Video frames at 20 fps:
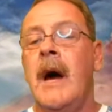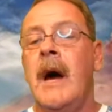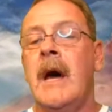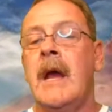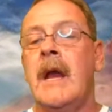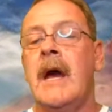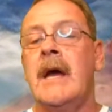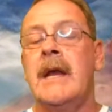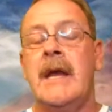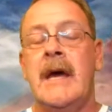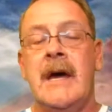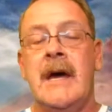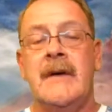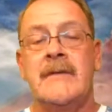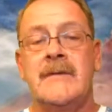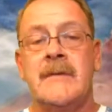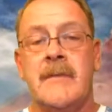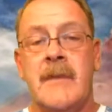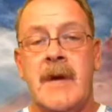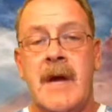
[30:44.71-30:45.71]
I like to
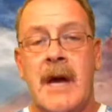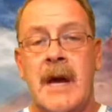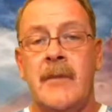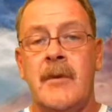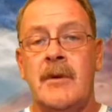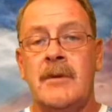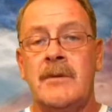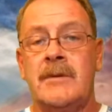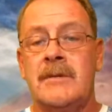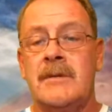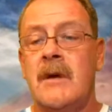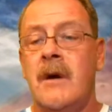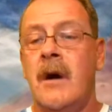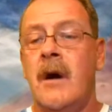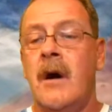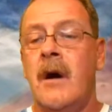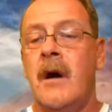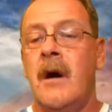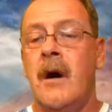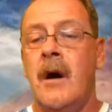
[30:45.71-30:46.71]
have some cameras
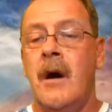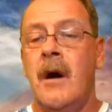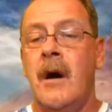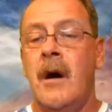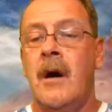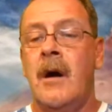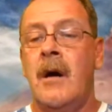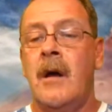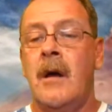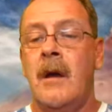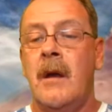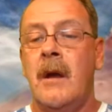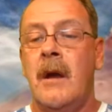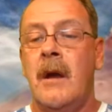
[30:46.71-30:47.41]
and